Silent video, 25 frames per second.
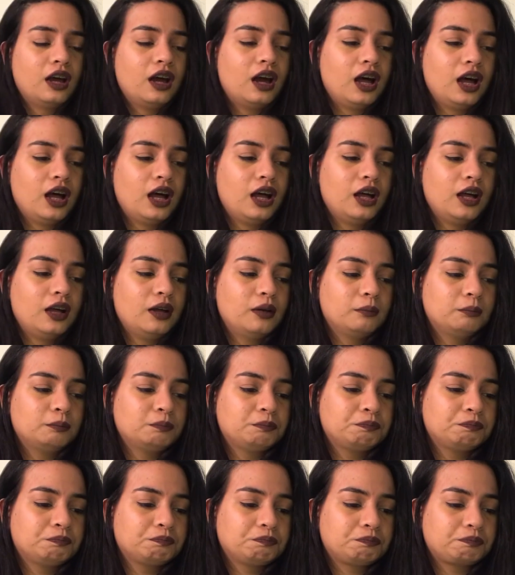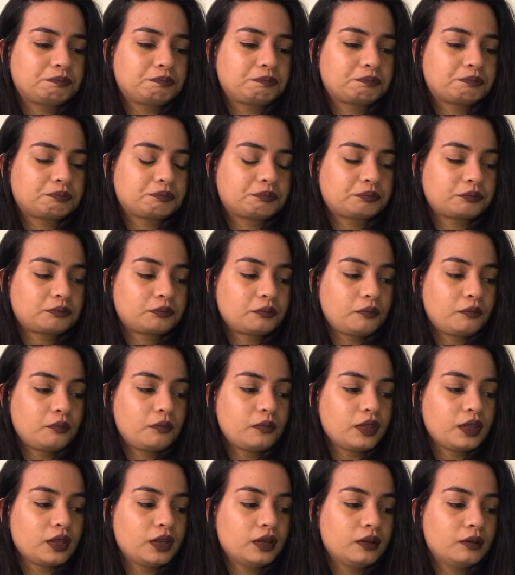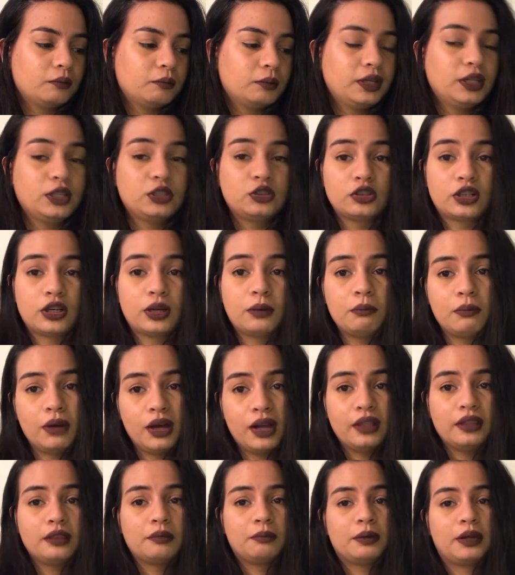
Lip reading: But it took a month,